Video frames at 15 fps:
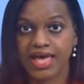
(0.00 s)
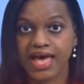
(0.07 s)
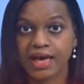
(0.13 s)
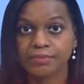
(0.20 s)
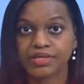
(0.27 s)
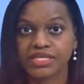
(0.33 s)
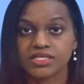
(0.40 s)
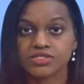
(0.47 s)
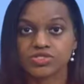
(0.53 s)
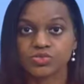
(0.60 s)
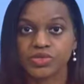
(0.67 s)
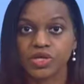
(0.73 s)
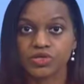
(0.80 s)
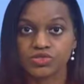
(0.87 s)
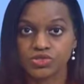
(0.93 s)
Applicants
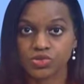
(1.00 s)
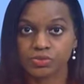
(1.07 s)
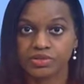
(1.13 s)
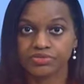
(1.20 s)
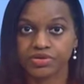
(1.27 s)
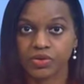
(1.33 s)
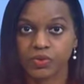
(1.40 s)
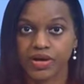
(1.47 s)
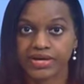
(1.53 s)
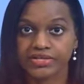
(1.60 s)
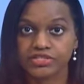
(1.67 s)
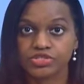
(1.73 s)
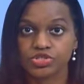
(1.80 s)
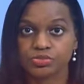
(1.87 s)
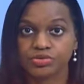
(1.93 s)
will also be
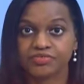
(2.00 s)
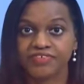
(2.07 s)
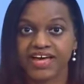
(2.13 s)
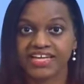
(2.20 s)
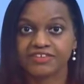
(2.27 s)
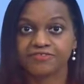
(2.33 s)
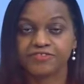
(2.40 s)
required to provide